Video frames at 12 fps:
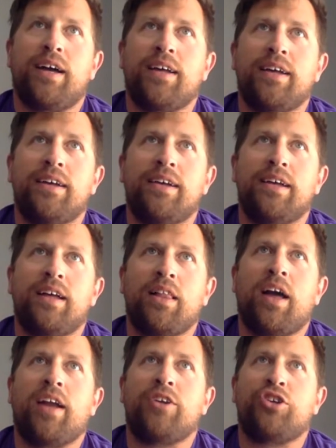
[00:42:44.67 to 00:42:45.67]

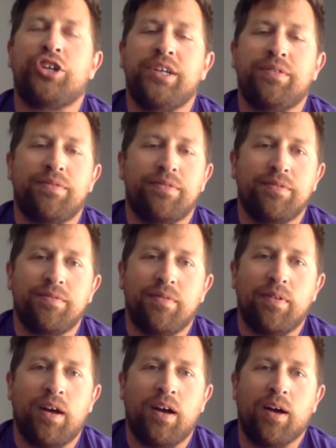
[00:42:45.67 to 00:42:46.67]
of sheaf,
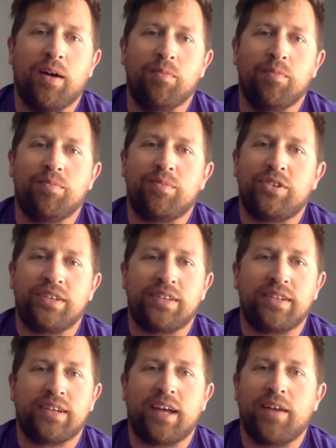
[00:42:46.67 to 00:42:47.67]
just
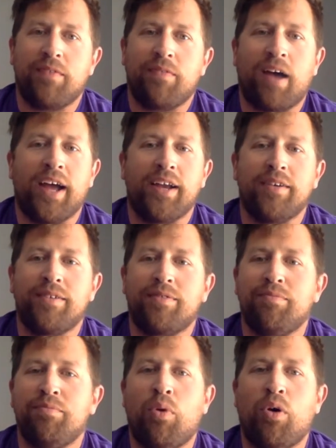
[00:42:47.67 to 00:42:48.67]
to kind of find
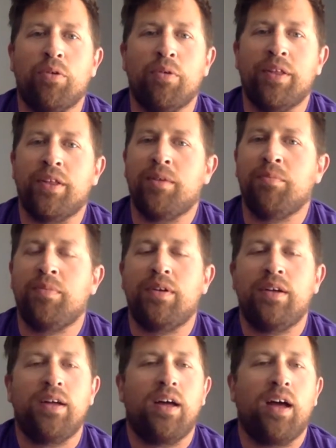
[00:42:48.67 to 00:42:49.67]
more rhythm.
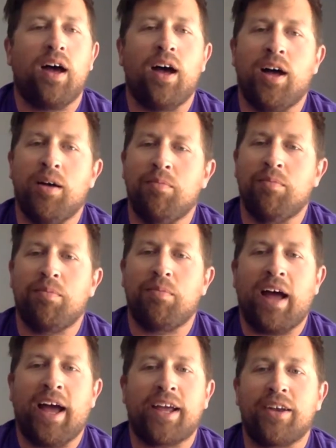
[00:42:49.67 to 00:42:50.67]

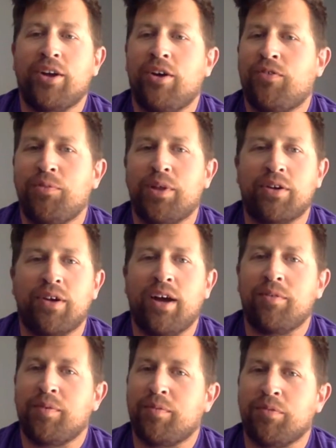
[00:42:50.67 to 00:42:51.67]
I can go from the
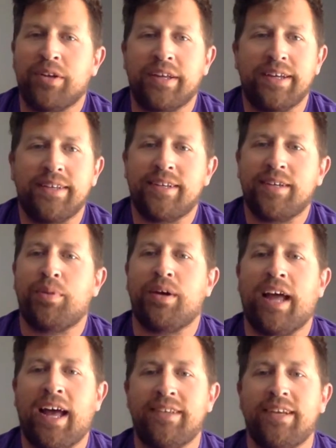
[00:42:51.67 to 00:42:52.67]
ground really easy, but
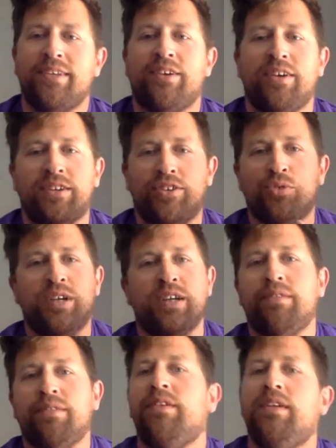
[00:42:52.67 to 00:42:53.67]
as I start to
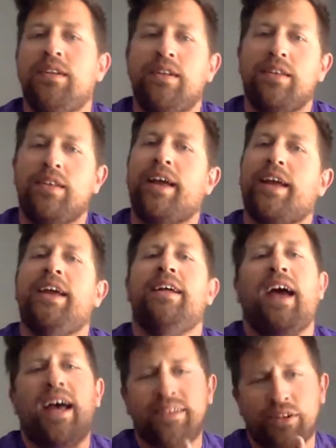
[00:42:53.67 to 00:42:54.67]
swing, like it
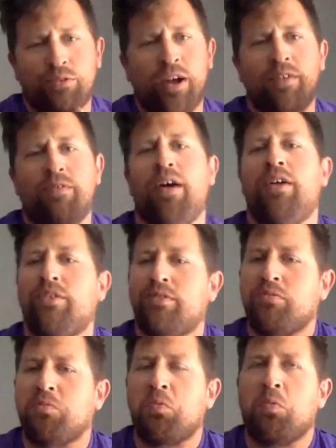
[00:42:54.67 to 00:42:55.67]
hasn't quite felt
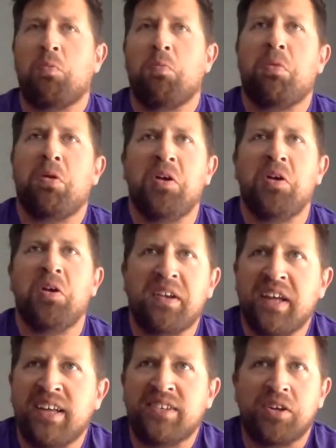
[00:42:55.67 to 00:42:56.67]
perfect
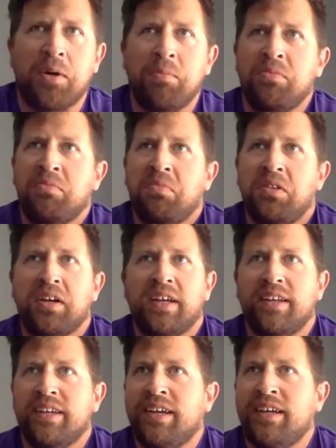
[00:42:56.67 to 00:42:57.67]
yet. So I'm looking
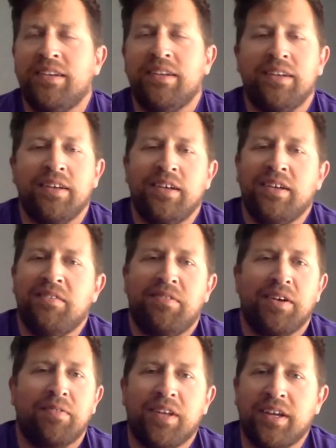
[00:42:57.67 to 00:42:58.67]
to get
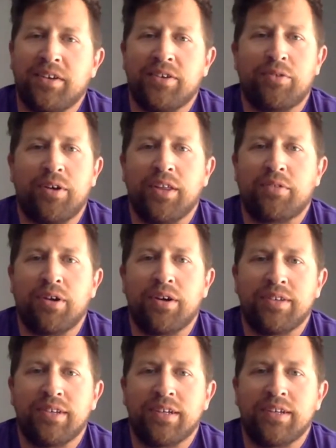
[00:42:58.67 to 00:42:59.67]
15, 20
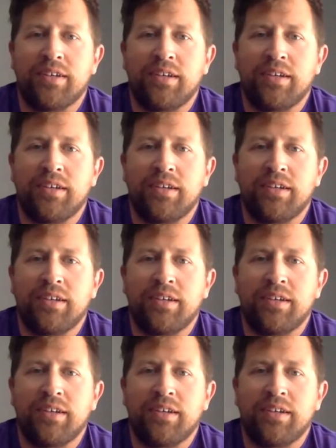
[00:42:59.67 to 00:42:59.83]
throws in